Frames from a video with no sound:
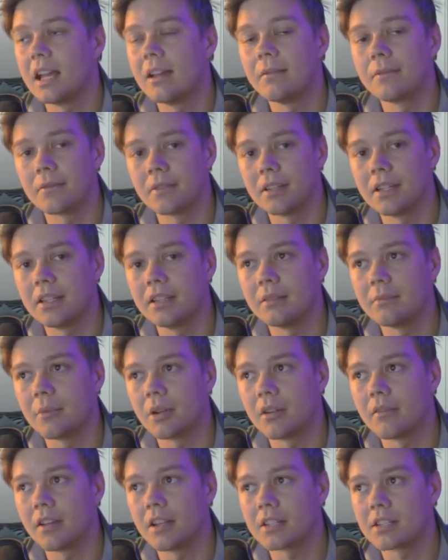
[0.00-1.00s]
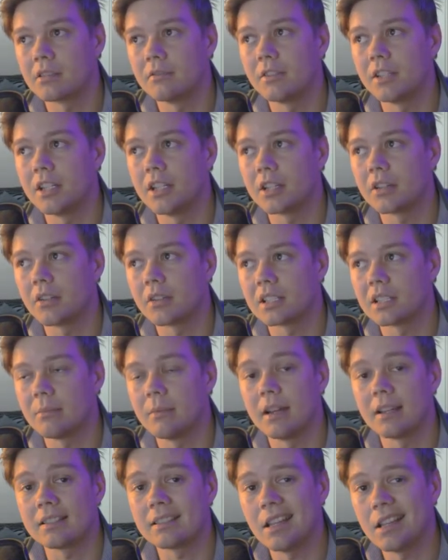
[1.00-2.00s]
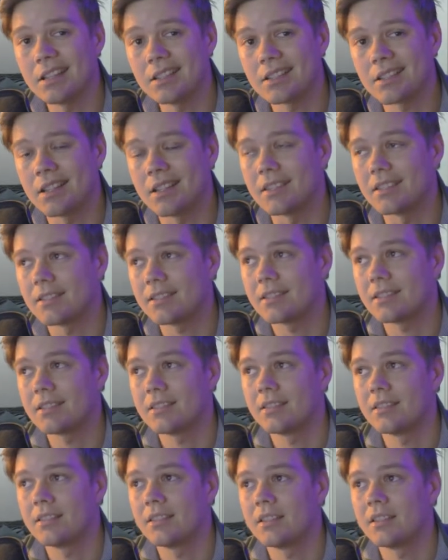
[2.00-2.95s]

every motivational video costs about 10 cents.